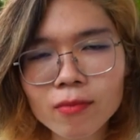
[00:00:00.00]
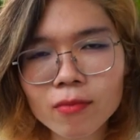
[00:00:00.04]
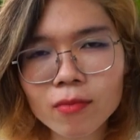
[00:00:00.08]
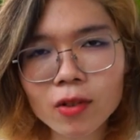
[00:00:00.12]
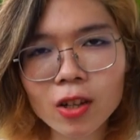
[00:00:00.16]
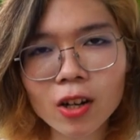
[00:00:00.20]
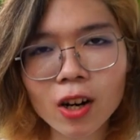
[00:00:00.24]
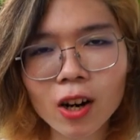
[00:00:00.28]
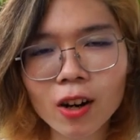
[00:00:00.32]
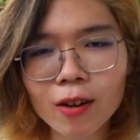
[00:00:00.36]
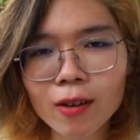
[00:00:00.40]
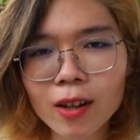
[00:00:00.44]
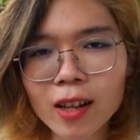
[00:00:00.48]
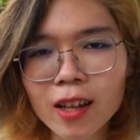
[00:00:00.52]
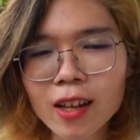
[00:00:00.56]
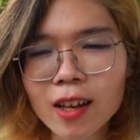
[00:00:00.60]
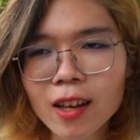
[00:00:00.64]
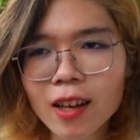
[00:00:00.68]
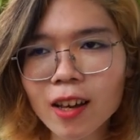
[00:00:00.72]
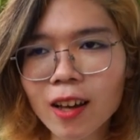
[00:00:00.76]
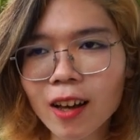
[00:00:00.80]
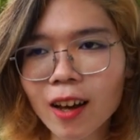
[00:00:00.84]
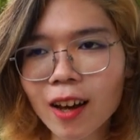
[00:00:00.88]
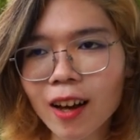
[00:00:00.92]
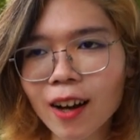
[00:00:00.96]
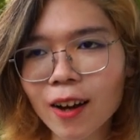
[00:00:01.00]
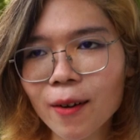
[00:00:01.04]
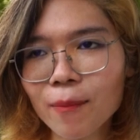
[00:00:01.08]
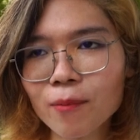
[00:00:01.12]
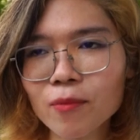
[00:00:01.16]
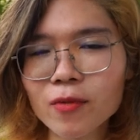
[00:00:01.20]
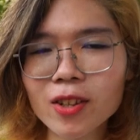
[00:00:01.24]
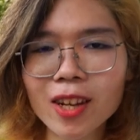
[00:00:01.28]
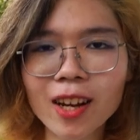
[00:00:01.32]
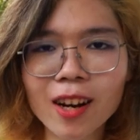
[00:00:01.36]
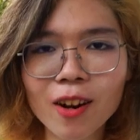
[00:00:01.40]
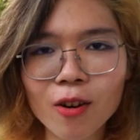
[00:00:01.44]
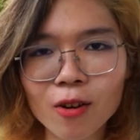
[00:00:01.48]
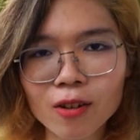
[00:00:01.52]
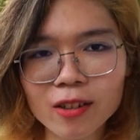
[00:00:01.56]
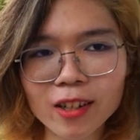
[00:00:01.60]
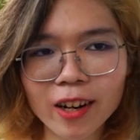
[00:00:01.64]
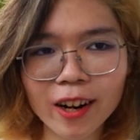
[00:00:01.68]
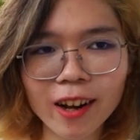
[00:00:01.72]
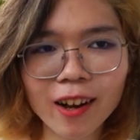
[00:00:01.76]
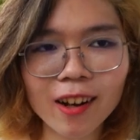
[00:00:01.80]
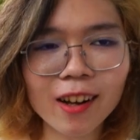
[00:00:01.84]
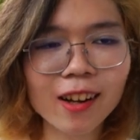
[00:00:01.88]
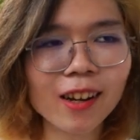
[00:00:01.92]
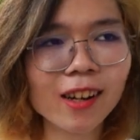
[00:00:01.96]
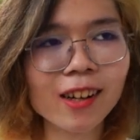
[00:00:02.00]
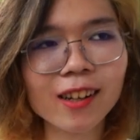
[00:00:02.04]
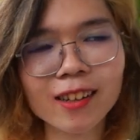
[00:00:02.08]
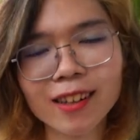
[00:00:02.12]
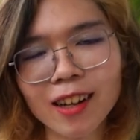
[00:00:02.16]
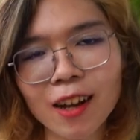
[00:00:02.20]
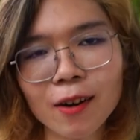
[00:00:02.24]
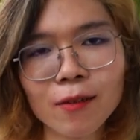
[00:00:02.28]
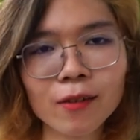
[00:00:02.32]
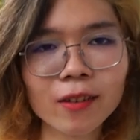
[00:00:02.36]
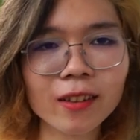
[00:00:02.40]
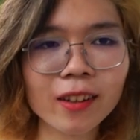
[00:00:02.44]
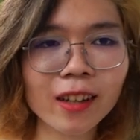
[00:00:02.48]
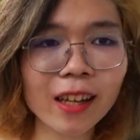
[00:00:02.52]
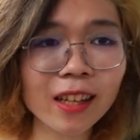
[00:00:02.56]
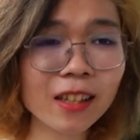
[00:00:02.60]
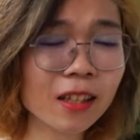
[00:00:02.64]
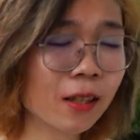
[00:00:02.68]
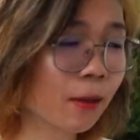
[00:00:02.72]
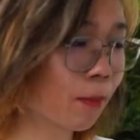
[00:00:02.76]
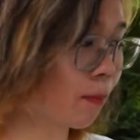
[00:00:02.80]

you know, um, Jenna Ortega and everything. And